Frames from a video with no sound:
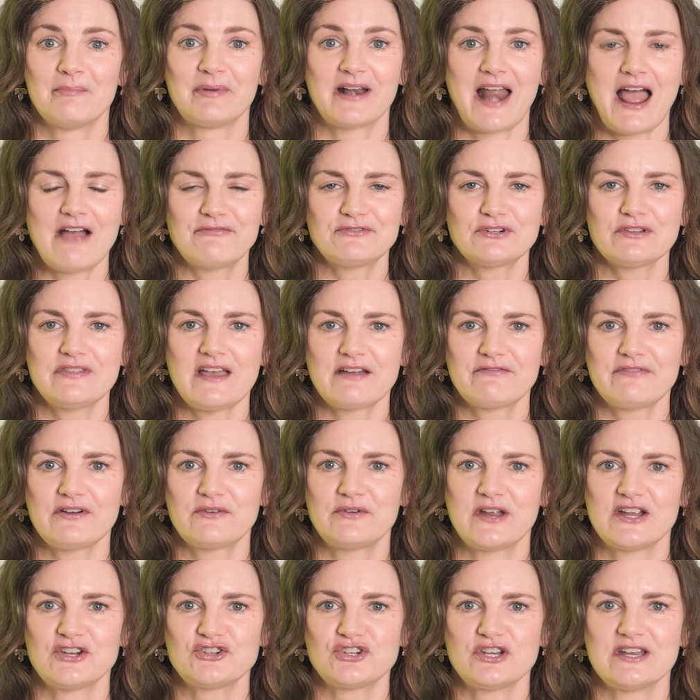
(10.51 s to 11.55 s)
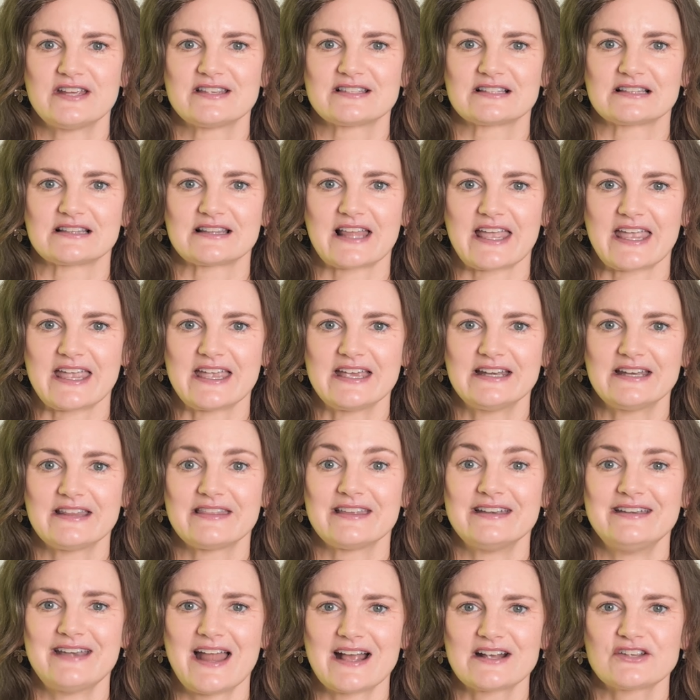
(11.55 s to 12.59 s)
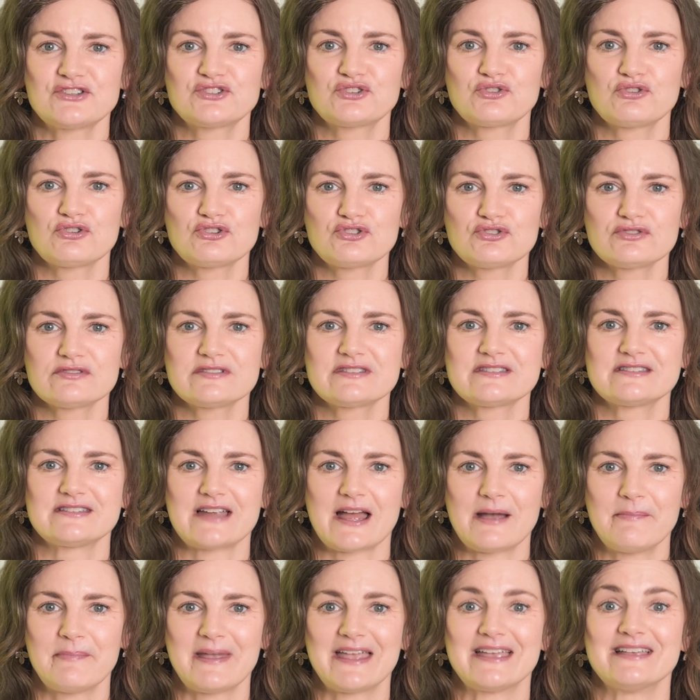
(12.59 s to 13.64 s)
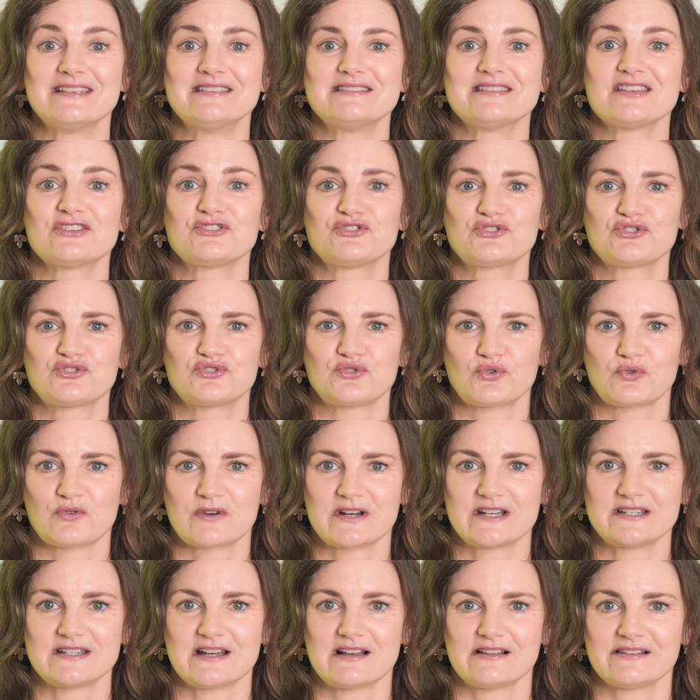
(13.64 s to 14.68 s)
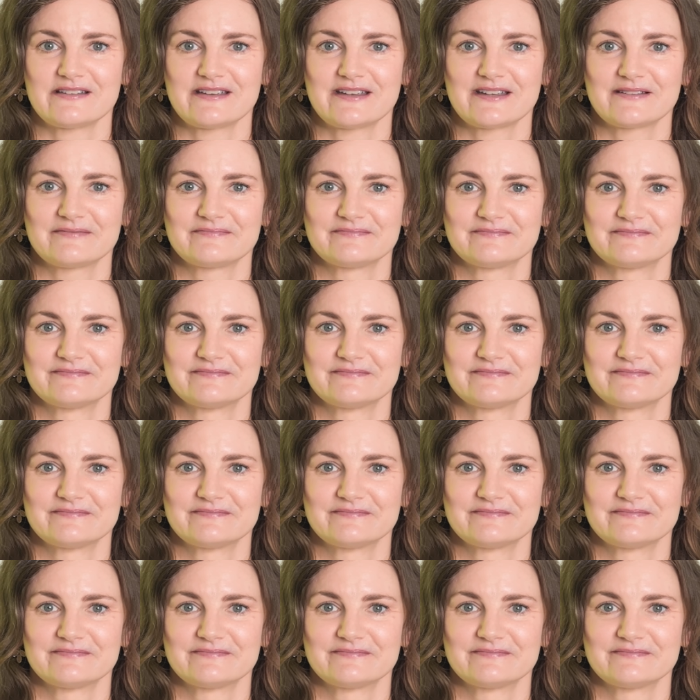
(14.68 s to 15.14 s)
But after that foundation is laid, the next crucial step is storytelling.